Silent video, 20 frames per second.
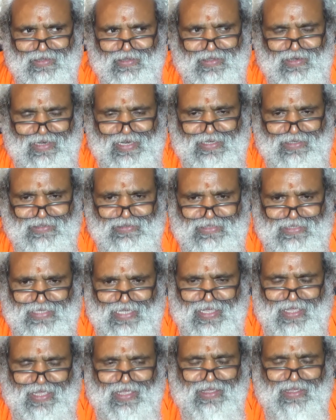let us
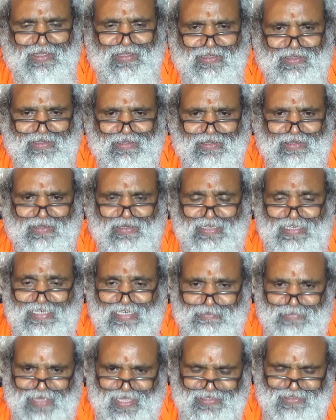say,
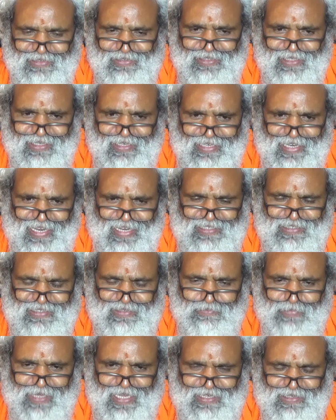remains less
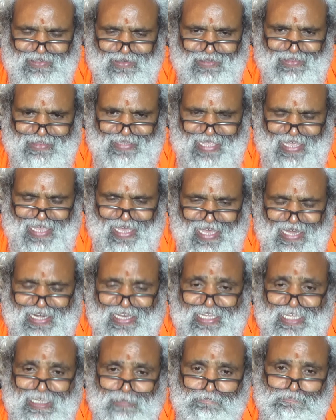based on their
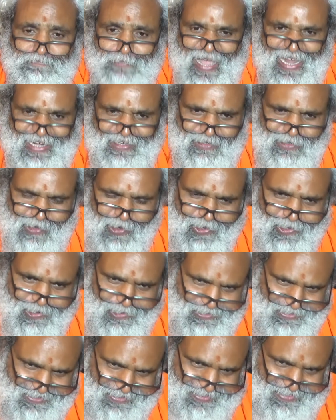impact on
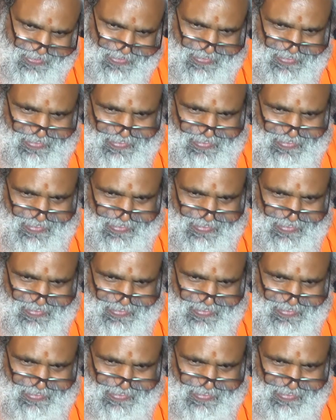us.